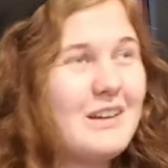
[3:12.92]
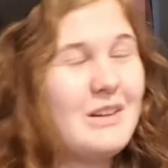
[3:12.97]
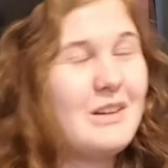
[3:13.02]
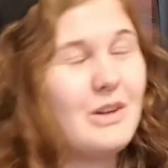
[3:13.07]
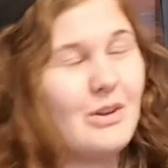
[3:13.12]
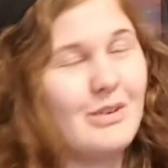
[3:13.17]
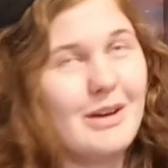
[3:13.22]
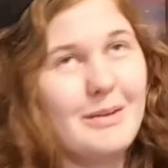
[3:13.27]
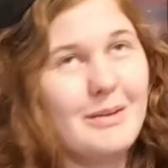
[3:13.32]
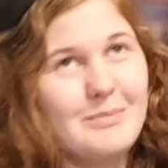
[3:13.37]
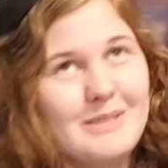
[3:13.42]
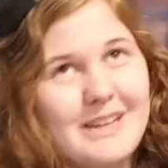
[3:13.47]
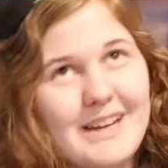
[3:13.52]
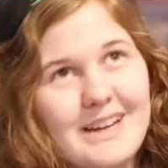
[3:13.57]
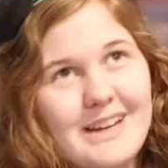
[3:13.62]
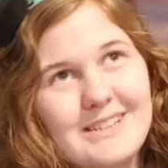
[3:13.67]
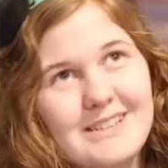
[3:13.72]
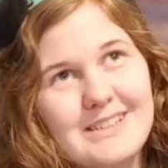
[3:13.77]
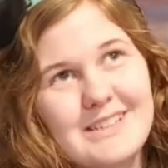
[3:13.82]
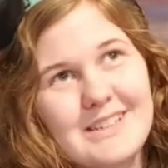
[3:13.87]
No
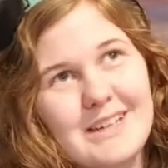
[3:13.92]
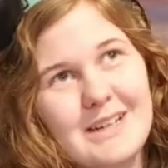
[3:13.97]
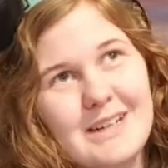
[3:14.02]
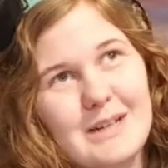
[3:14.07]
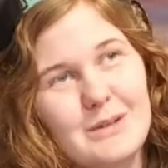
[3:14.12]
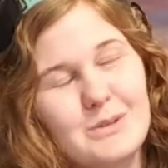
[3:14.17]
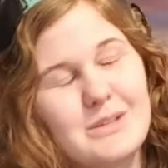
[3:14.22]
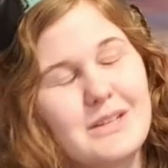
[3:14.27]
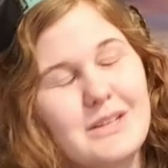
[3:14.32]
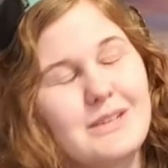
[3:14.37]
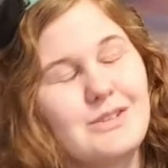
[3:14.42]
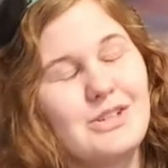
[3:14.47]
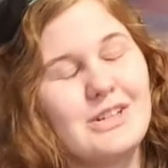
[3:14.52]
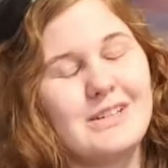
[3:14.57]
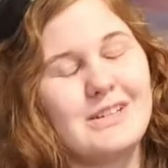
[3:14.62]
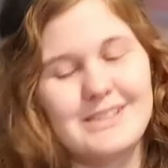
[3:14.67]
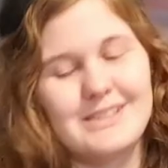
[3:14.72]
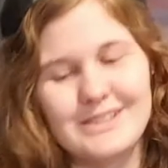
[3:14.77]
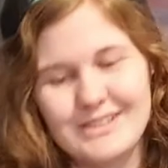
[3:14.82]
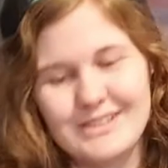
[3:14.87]
updates. And I was like,
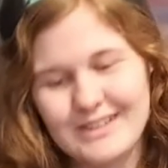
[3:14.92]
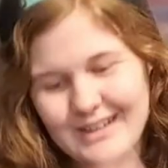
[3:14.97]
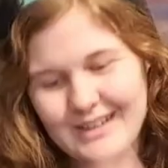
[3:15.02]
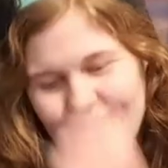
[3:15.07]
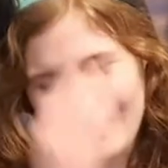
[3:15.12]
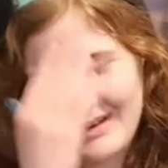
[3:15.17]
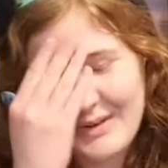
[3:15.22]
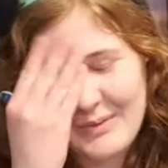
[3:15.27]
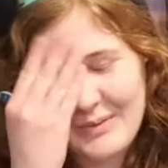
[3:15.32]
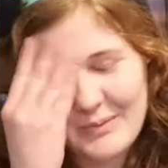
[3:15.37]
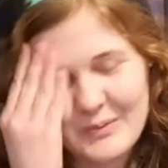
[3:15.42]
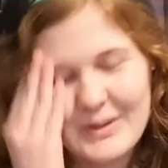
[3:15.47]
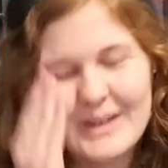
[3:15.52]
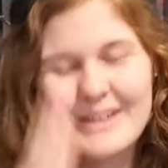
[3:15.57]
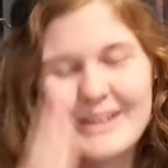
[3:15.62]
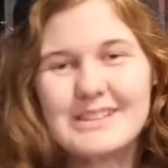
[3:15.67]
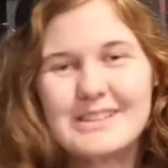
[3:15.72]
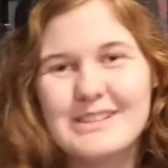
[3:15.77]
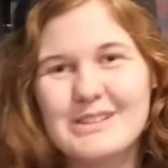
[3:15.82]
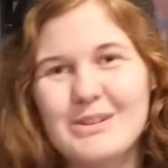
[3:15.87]
Jesus,
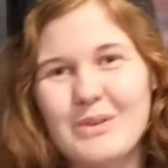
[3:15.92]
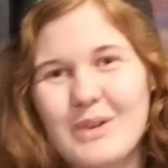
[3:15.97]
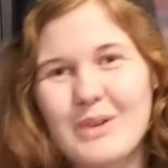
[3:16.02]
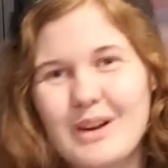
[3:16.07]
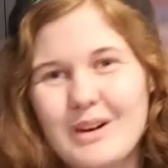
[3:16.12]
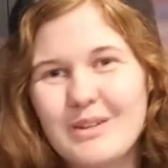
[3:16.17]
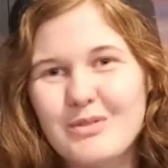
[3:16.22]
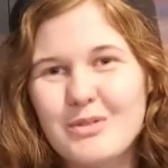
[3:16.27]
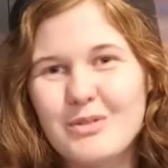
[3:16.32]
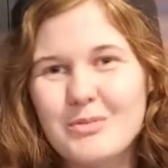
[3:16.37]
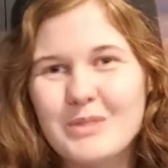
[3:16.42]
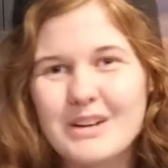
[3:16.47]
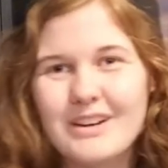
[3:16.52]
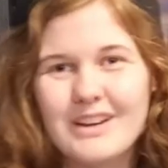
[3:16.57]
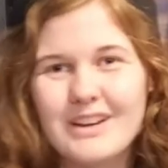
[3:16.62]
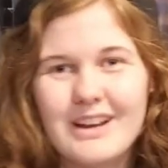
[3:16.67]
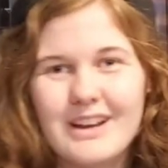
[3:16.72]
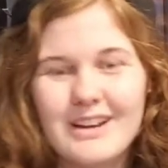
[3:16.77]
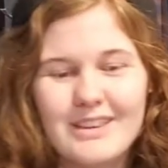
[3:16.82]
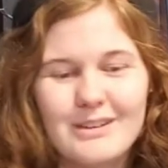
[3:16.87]
why is it so hard for me to
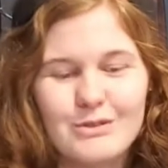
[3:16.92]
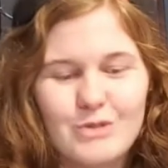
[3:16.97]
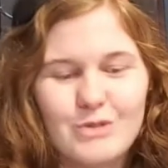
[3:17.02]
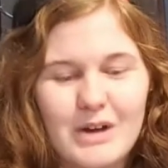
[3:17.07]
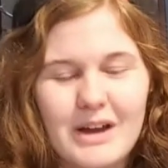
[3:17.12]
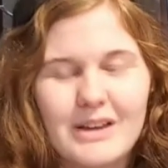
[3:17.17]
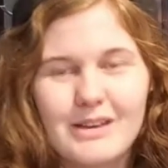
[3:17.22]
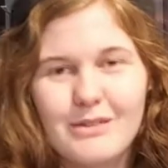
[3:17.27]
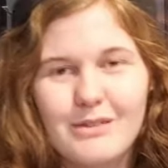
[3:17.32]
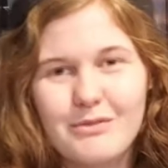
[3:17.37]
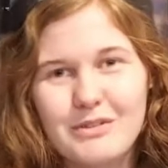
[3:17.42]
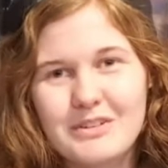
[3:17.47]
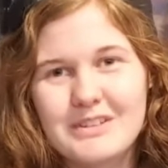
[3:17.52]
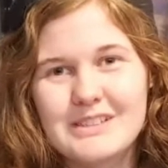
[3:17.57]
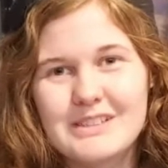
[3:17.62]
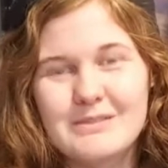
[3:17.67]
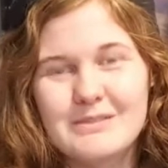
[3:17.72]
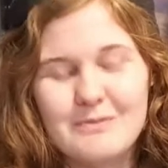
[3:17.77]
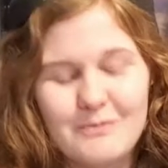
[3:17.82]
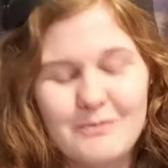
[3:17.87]
get the tracking for
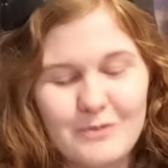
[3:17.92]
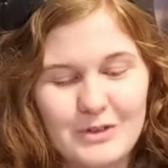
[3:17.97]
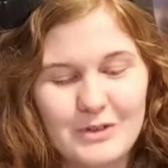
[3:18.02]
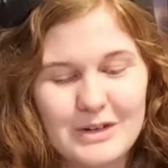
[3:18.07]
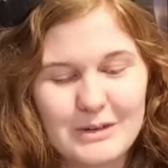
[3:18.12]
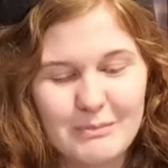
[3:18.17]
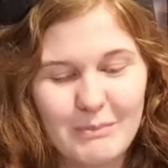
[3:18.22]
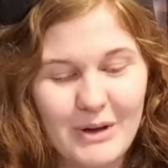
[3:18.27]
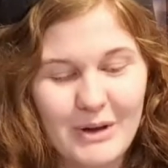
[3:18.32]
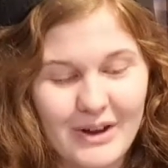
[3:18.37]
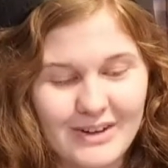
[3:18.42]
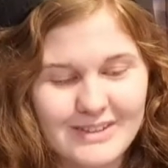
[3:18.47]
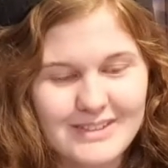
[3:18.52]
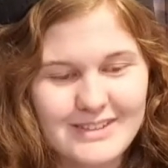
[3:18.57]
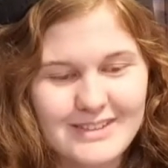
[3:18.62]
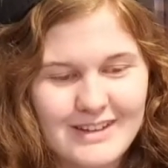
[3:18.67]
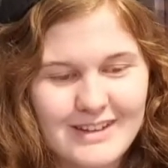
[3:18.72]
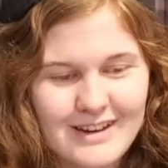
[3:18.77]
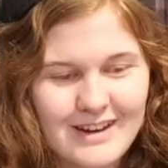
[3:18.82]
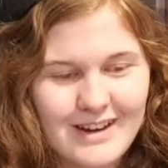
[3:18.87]
this freaking
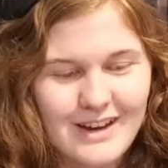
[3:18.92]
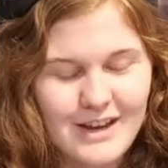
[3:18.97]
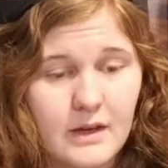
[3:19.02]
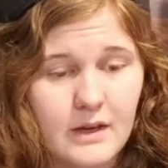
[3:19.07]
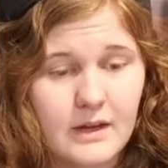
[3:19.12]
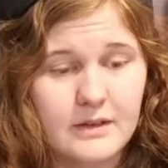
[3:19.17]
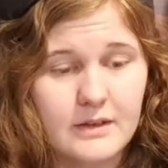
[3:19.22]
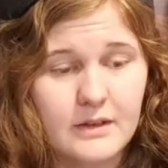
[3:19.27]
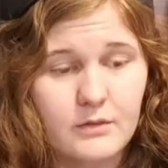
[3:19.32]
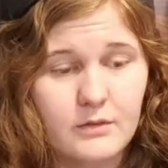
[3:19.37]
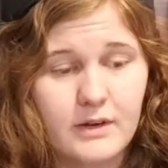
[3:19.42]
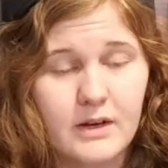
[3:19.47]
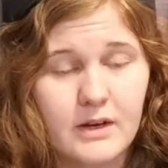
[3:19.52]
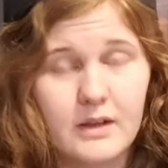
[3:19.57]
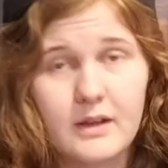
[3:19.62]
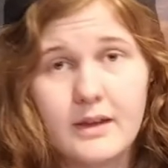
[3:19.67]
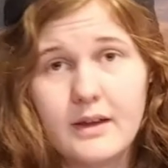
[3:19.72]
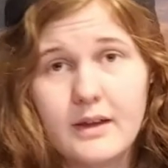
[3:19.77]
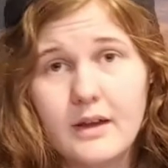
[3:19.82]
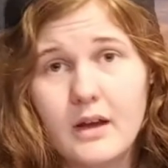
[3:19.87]
box? And then
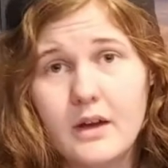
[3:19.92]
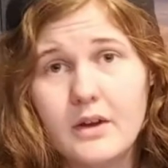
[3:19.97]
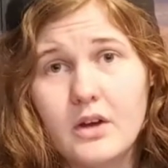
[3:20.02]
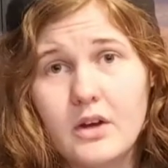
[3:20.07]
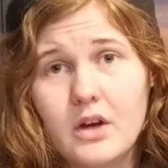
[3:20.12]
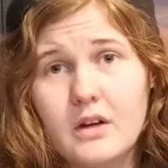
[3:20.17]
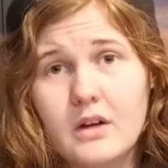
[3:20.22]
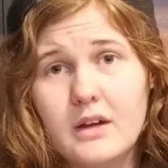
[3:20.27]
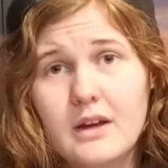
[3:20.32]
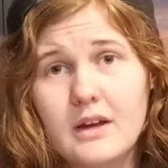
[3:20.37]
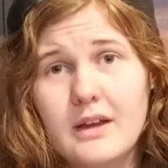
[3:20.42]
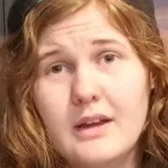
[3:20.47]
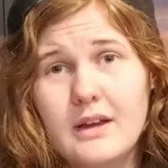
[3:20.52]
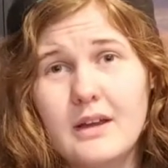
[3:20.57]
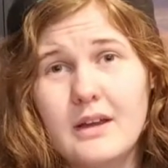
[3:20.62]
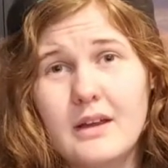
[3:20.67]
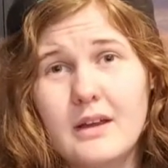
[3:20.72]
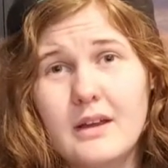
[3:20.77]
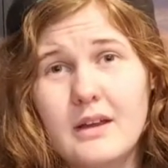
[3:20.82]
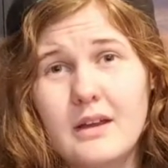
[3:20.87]
finally I got
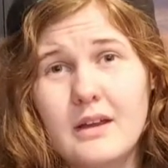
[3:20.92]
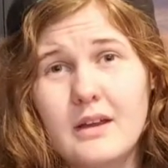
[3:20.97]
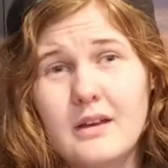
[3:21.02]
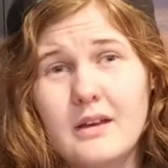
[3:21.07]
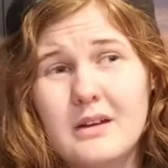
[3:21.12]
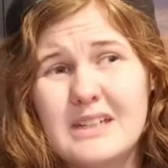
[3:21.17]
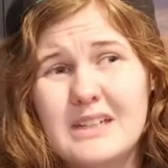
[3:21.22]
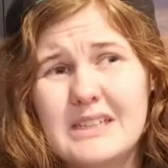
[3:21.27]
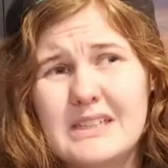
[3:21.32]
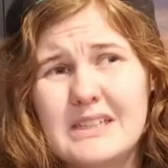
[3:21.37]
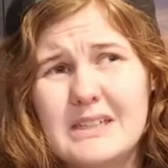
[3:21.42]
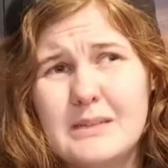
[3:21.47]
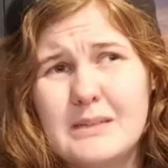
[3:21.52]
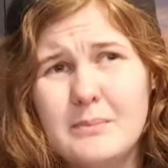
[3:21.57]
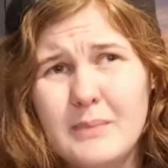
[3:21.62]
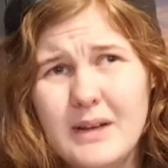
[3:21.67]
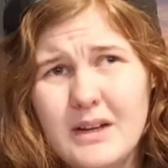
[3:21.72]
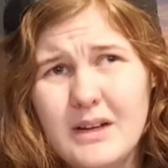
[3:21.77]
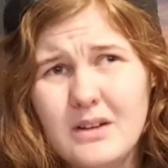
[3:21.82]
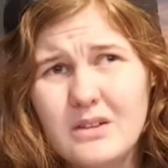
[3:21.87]
an
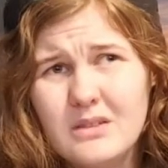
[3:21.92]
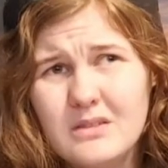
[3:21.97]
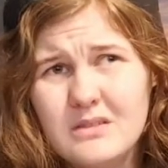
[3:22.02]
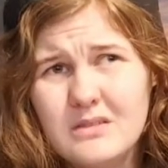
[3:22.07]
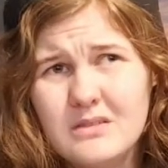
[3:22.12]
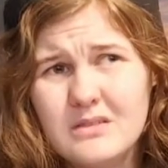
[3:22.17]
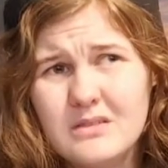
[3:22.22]
email